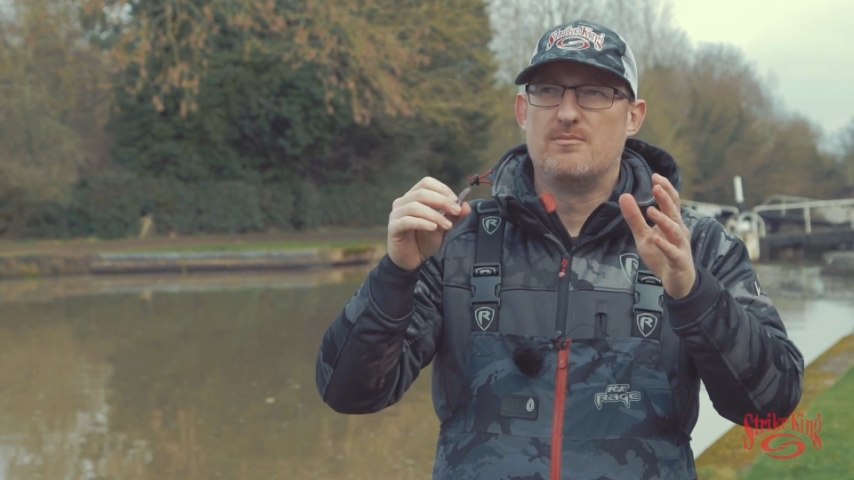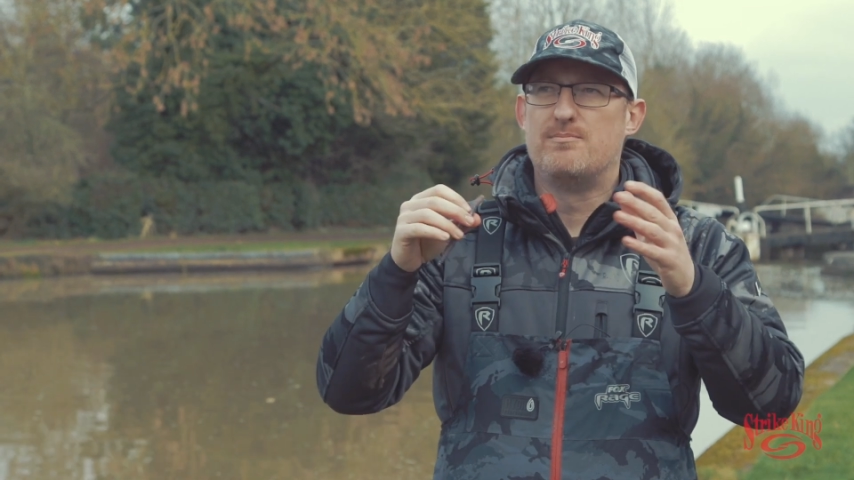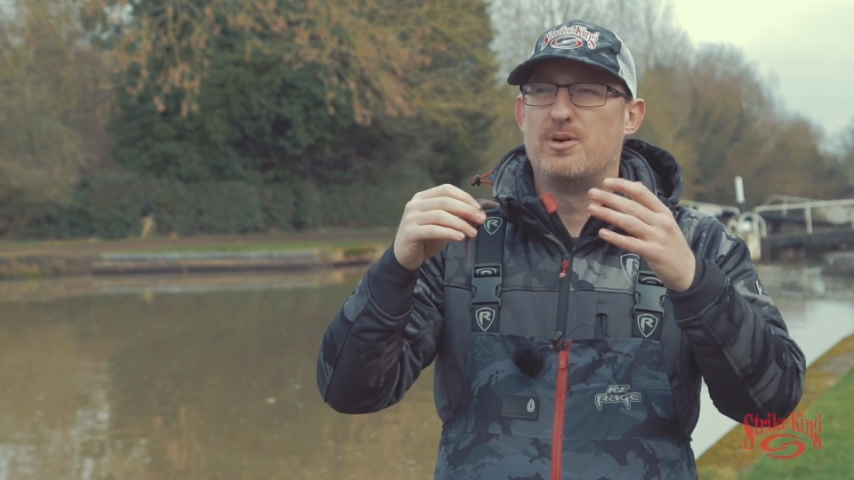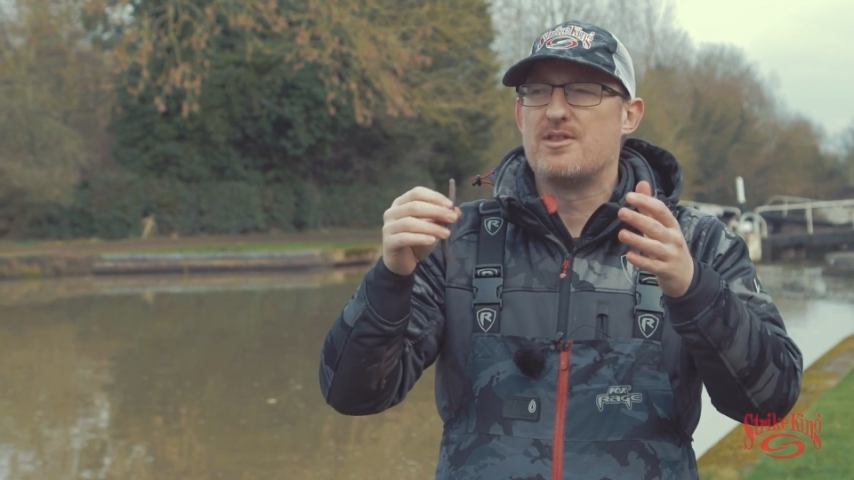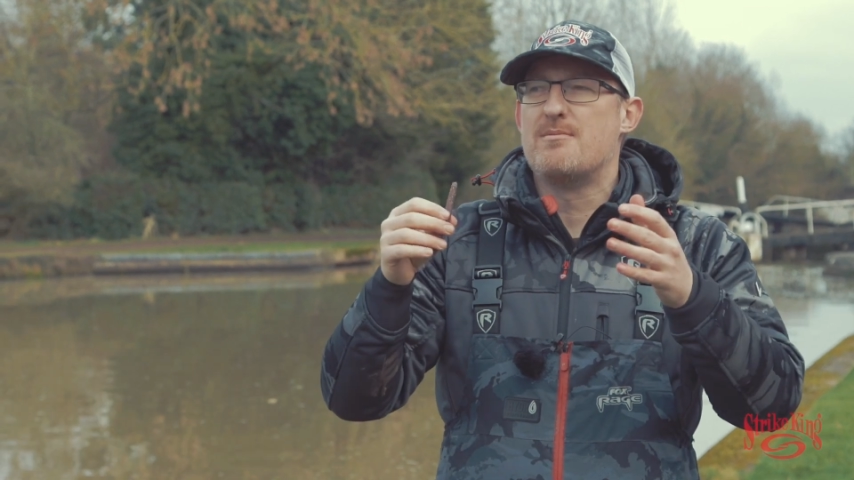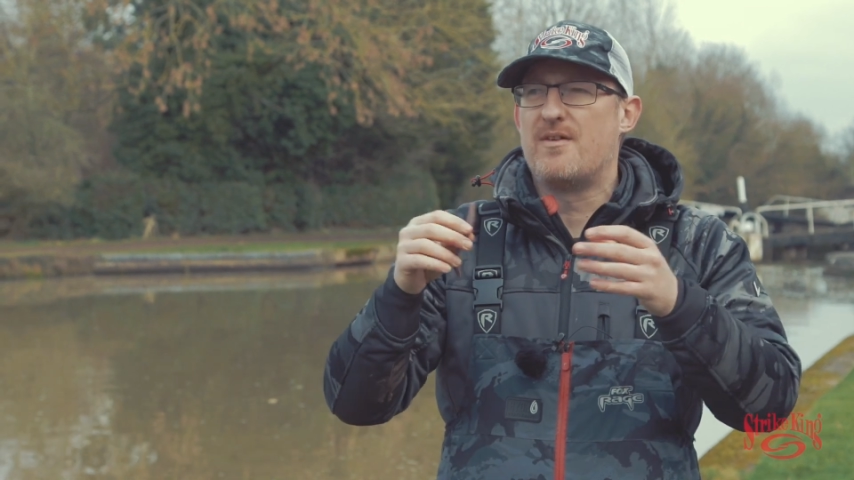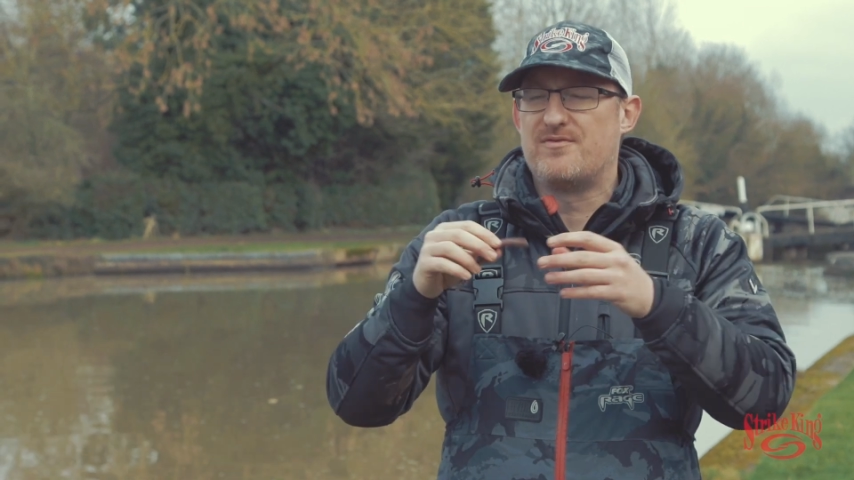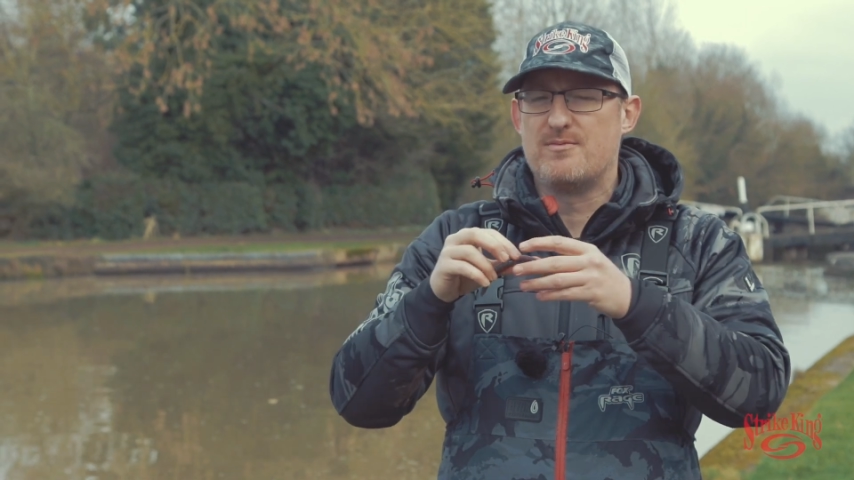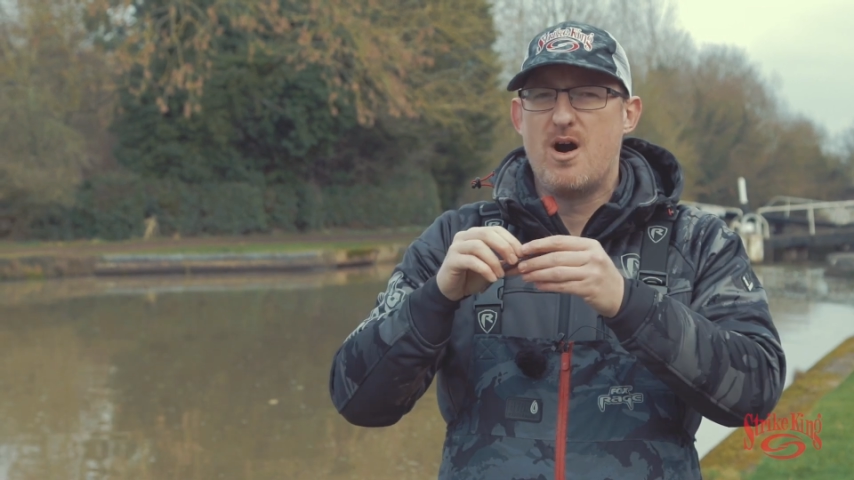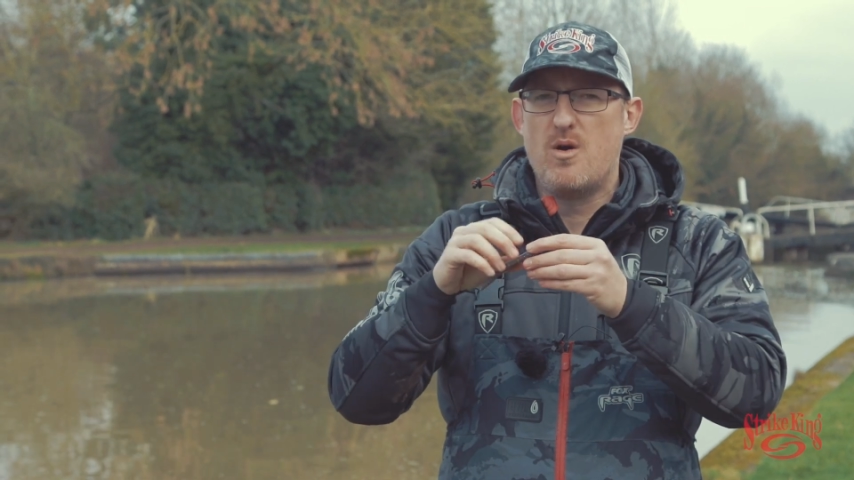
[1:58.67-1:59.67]
put them off
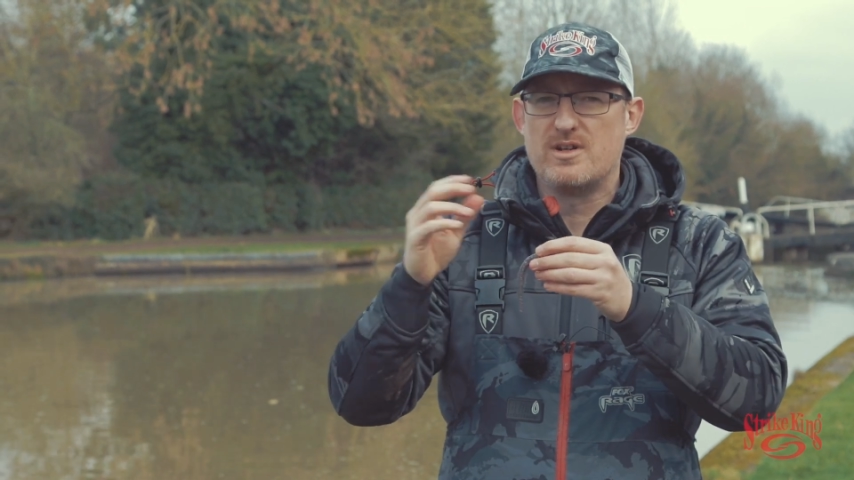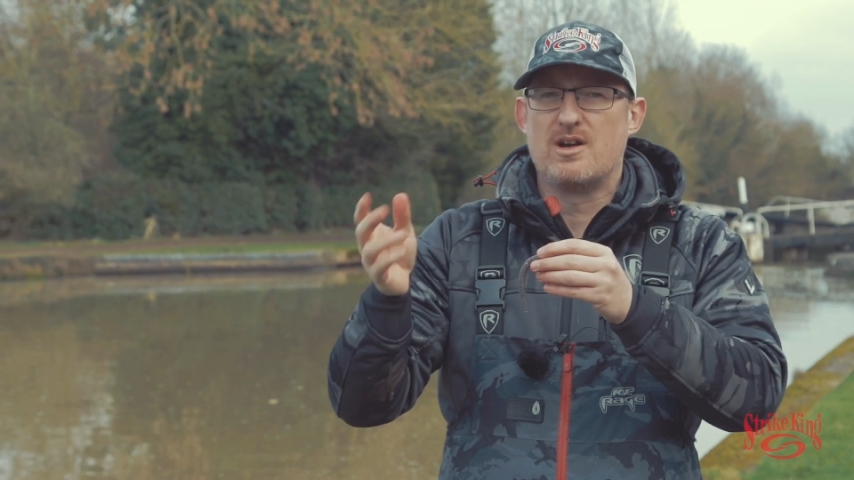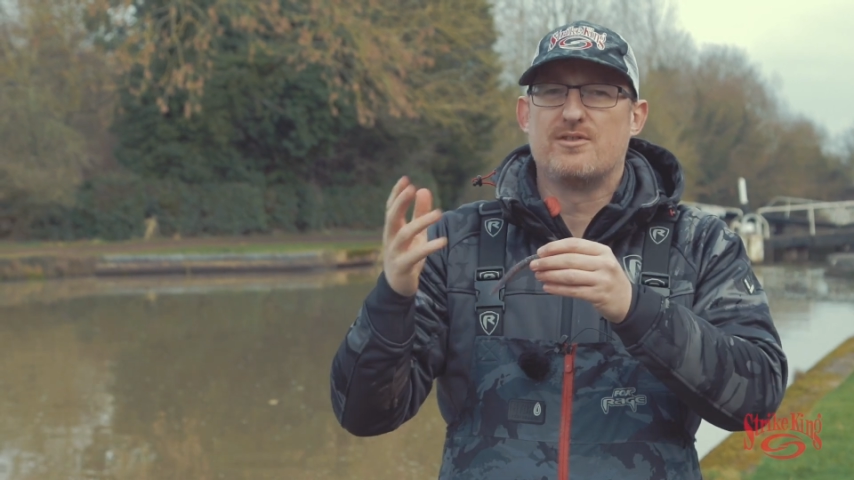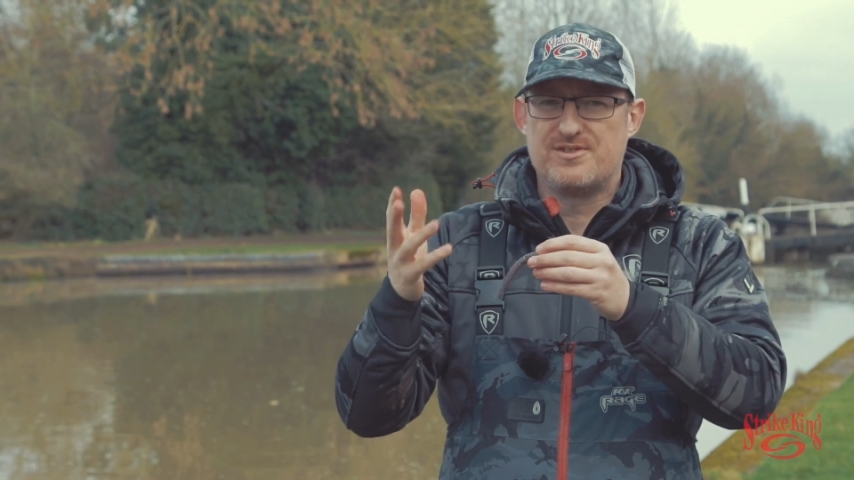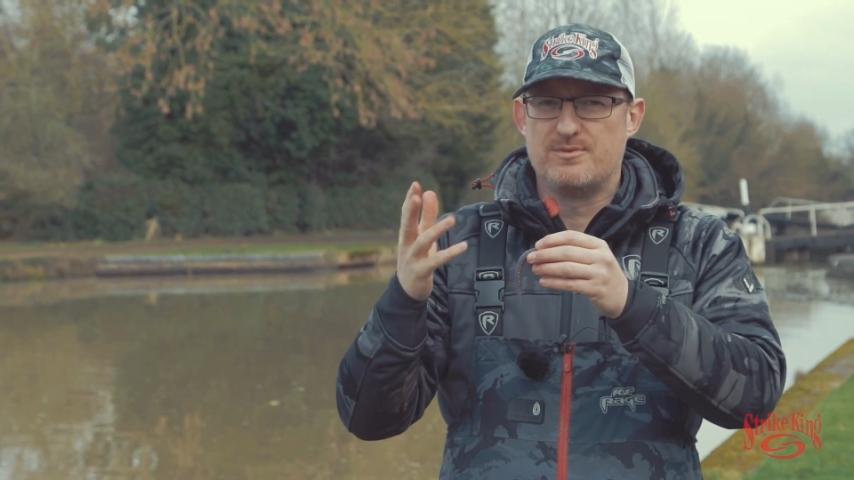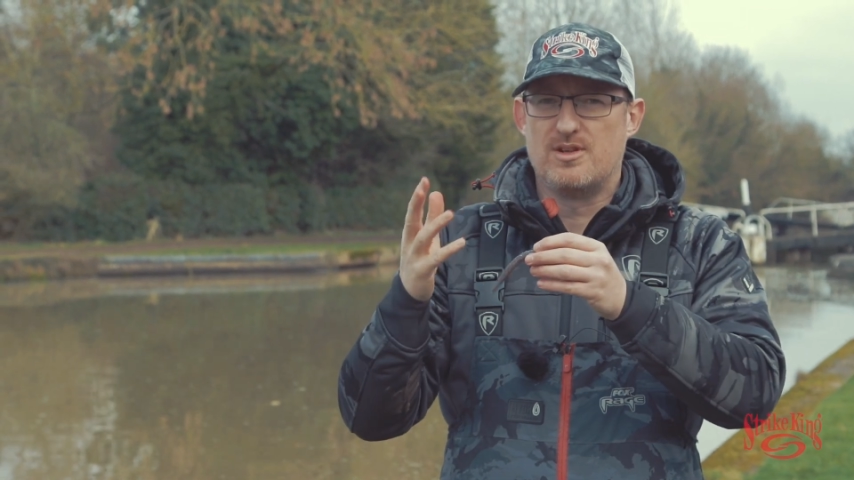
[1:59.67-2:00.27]
from holding on to a